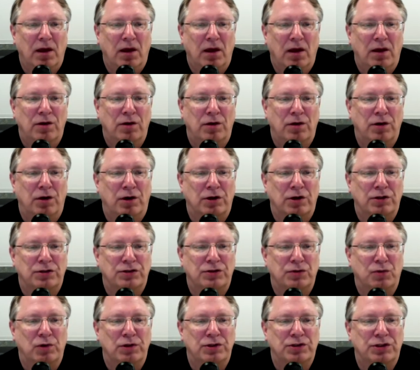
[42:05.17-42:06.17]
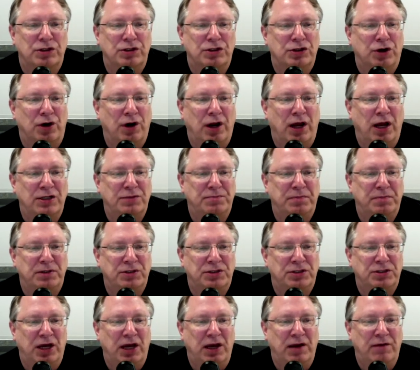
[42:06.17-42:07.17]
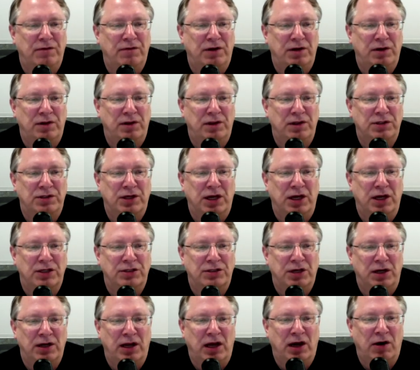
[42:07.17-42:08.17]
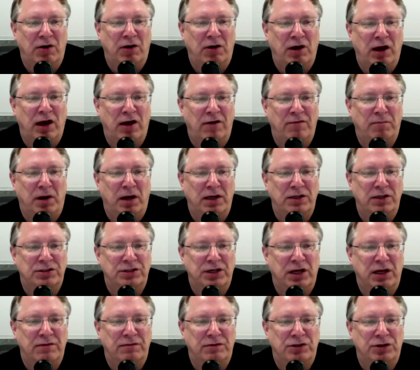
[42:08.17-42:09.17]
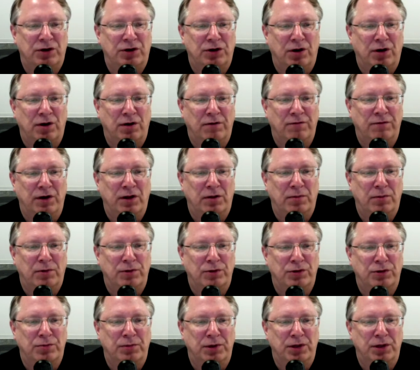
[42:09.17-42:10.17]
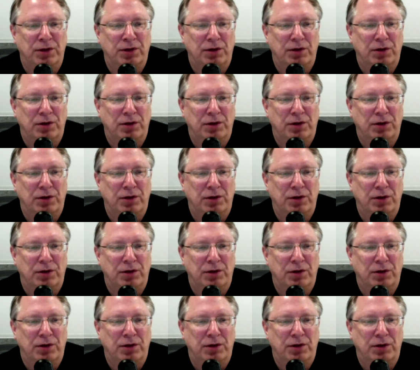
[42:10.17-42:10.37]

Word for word: You can also, once a chart has been saved, and in this case, I now have my save chart available to me.